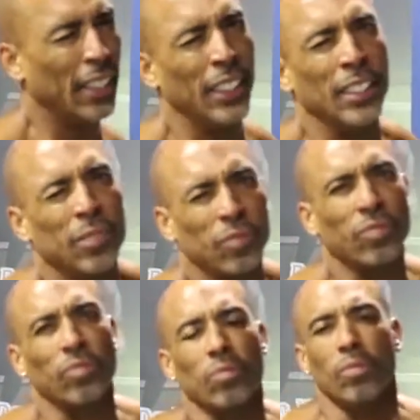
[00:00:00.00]
get it for my
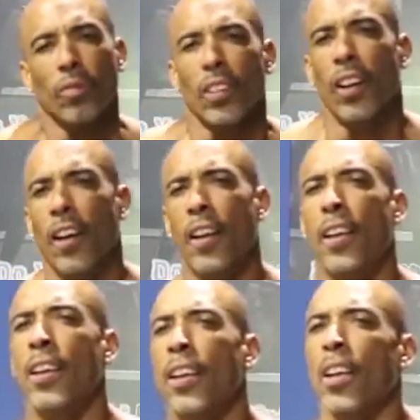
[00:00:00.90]
people's sake. I'm
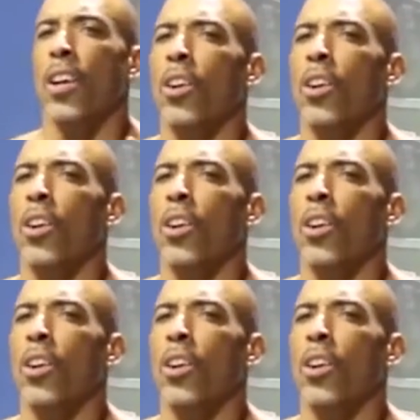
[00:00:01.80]
getting